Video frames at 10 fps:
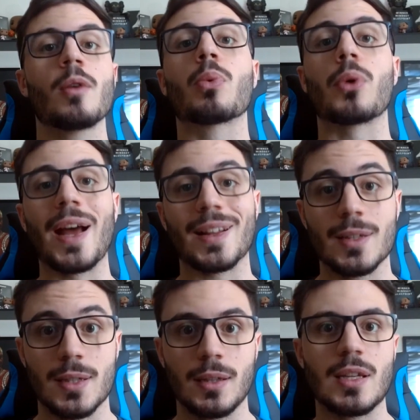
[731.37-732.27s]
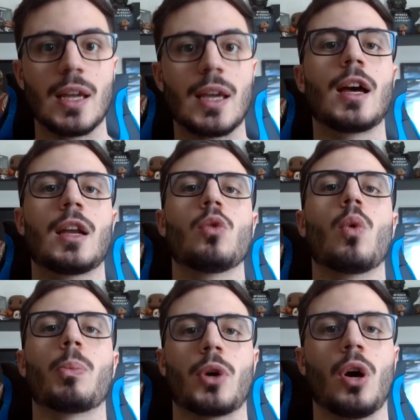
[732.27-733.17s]
practicing daily a new
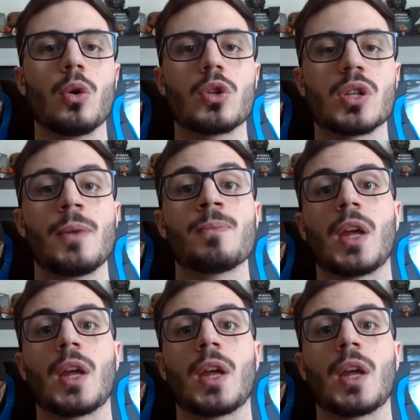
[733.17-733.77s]
approach